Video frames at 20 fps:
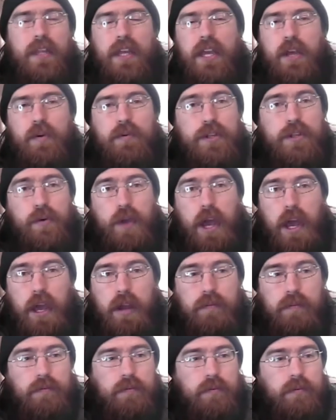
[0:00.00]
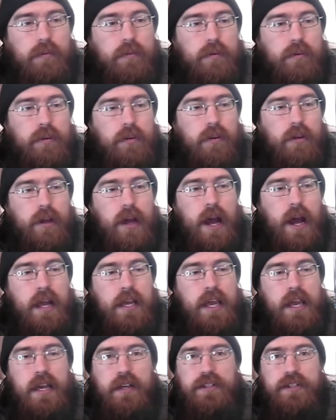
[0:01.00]
It was okay. I
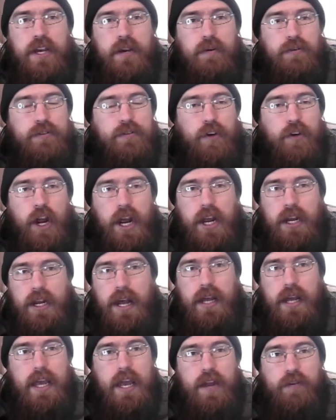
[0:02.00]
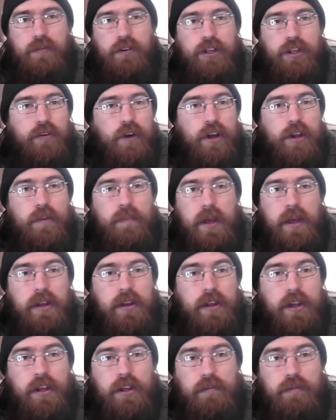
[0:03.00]
can't say it was great. I can't really recommend
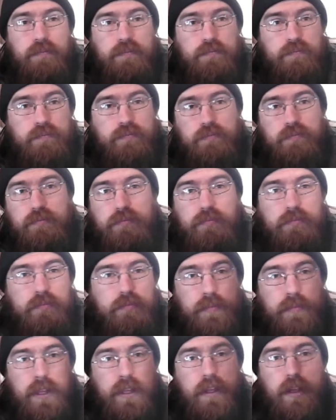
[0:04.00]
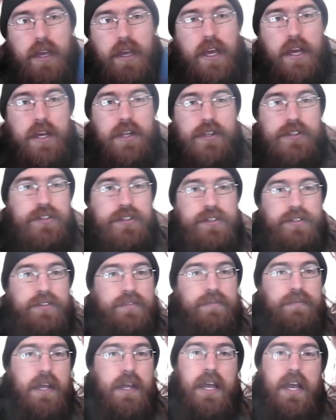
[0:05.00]
it. It
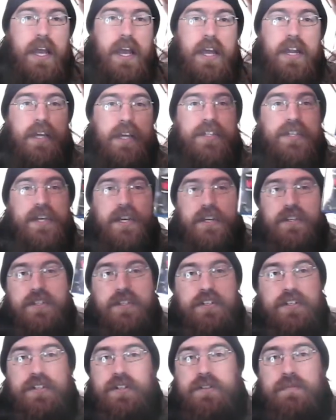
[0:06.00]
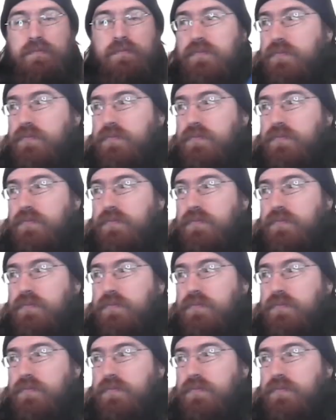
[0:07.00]
exists.